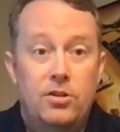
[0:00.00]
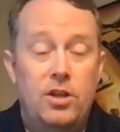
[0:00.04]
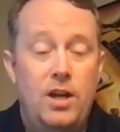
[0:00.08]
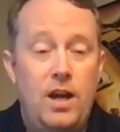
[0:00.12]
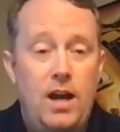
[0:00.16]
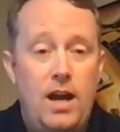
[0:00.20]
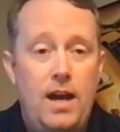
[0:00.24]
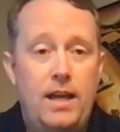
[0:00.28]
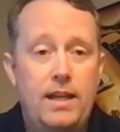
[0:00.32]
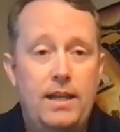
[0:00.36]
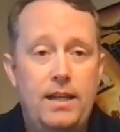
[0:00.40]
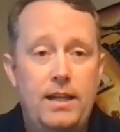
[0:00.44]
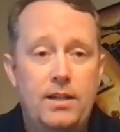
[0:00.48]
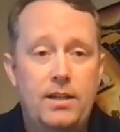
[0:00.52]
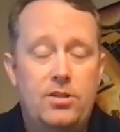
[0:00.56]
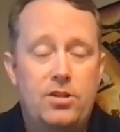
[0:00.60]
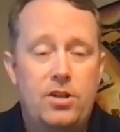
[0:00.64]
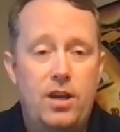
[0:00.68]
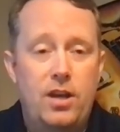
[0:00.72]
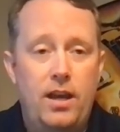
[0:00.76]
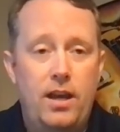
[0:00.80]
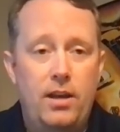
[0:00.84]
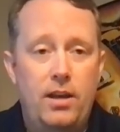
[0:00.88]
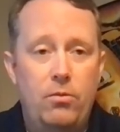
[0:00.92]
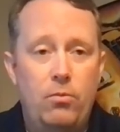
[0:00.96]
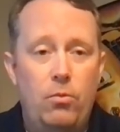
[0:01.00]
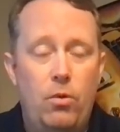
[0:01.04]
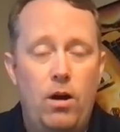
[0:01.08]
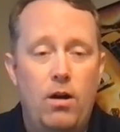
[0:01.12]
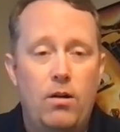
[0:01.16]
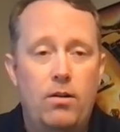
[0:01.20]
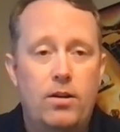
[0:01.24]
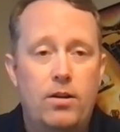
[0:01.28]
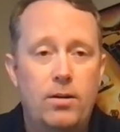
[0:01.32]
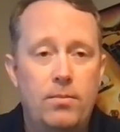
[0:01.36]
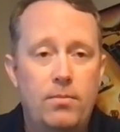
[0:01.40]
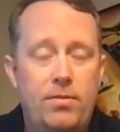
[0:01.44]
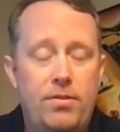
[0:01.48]
Giagadich, and
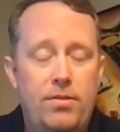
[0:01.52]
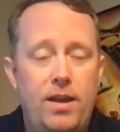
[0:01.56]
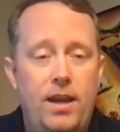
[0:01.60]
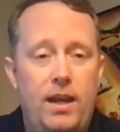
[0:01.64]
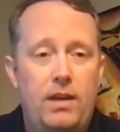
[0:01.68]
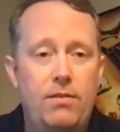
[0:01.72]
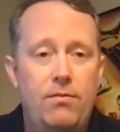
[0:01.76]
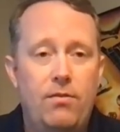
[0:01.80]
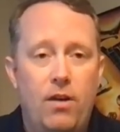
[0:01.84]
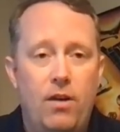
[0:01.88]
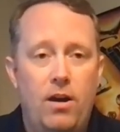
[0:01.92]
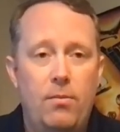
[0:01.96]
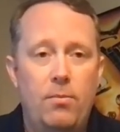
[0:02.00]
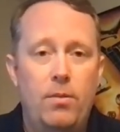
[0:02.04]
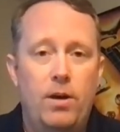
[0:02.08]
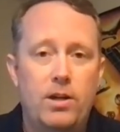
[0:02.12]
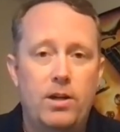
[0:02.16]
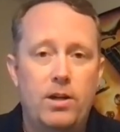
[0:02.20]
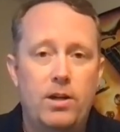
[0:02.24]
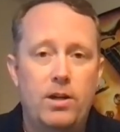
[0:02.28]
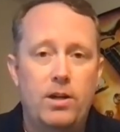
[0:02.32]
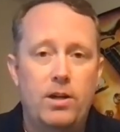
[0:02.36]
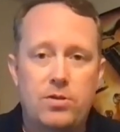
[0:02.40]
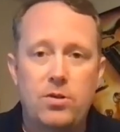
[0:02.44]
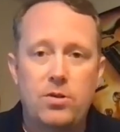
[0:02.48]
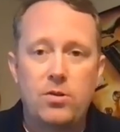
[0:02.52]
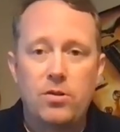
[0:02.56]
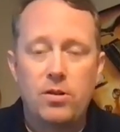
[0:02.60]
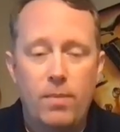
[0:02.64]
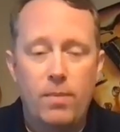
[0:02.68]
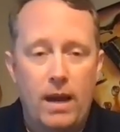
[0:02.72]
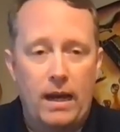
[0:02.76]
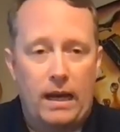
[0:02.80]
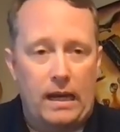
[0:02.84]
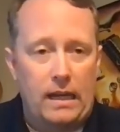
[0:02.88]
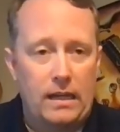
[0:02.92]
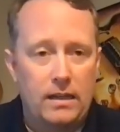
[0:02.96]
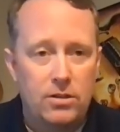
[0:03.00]
welcome. Thank you very much for tuning
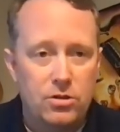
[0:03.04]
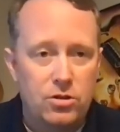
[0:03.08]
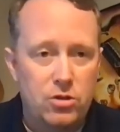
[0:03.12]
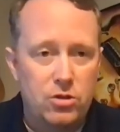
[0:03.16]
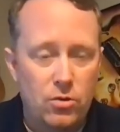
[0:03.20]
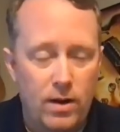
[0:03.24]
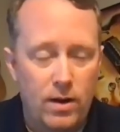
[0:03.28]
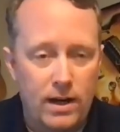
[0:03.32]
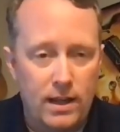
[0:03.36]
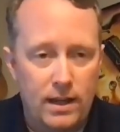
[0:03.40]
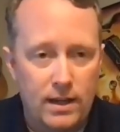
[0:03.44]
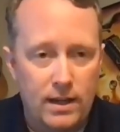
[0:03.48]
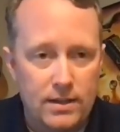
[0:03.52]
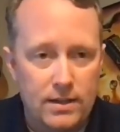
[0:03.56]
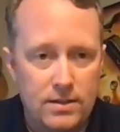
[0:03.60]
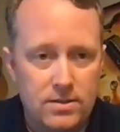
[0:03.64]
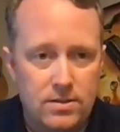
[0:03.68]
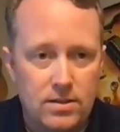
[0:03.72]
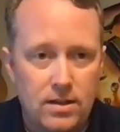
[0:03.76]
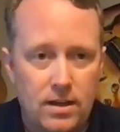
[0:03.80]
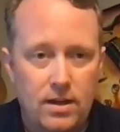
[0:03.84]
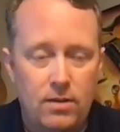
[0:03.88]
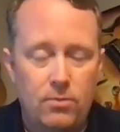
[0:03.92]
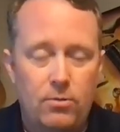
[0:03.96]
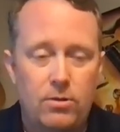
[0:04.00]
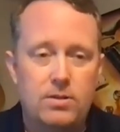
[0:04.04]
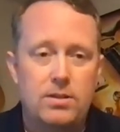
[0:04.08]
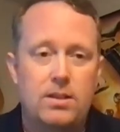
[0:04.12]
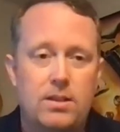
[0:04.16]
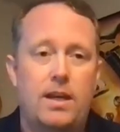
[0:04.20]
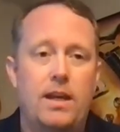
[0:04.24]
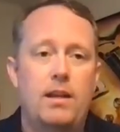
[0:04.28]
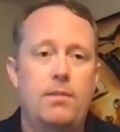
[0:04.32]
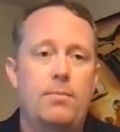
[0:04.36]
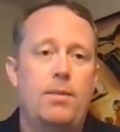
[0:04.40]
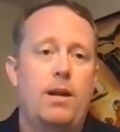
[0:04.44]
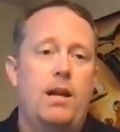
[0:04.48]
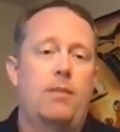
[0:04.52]
back in and joining us. Once
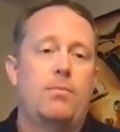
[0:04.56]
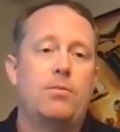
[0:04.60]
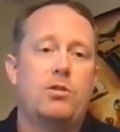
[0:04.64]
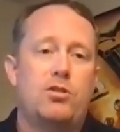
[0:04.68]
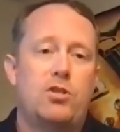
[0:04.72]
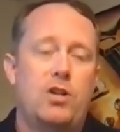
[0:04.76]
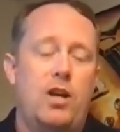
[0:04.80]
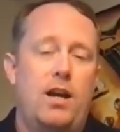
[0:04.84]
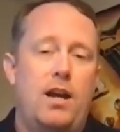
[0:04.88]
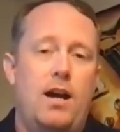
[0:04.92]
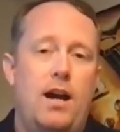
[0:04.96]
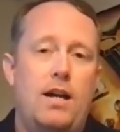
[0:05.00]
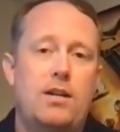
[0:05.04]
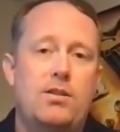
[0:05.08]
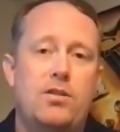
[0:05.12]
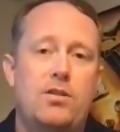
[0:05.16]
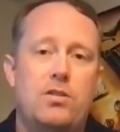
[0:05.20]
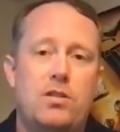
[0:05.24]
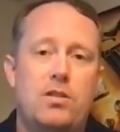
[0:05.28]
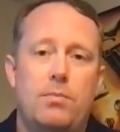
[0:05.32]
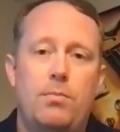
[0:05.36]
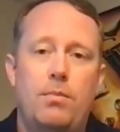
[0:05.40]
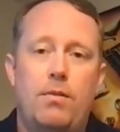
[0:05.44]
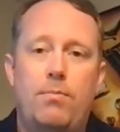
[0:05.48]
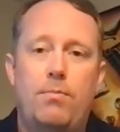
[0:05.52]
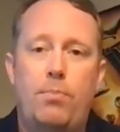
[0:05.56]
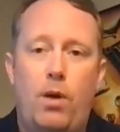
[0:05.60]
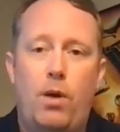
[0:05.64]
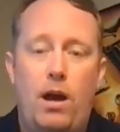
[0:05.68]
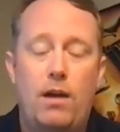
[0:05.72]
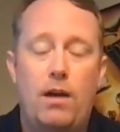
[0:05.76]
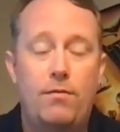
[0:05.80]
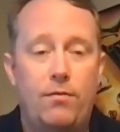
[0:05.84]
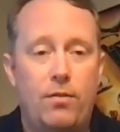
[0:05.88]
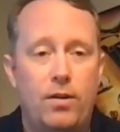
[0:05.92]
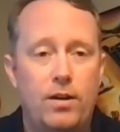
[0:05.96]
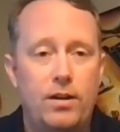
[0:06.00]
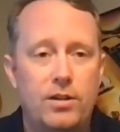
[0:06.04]
again, my name is Jay Hodges. I'm a
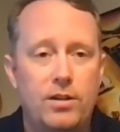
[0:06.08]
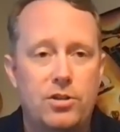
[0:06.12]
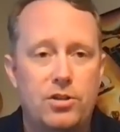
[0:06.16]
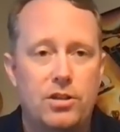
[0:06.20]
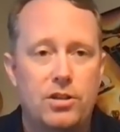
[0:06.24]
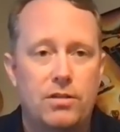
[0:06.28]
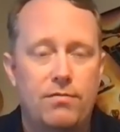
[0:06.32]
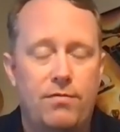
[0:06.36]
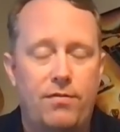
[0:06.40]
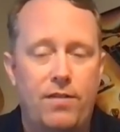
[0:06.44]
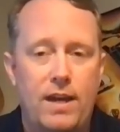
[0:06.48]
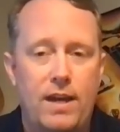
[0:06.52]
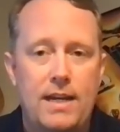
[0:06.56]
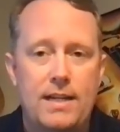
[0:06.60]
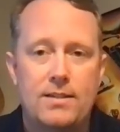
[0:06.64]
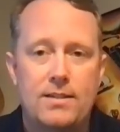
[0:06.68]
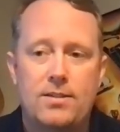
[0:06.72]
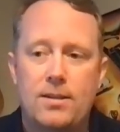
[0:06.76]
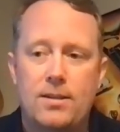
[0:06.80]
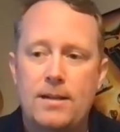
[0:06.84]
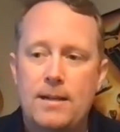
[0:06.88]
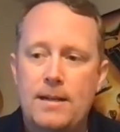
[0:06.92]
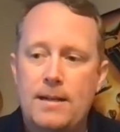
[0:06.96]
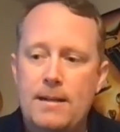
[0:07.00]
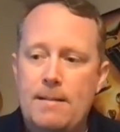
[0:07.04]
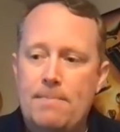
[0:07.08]
proud friend of Sinn Féin's.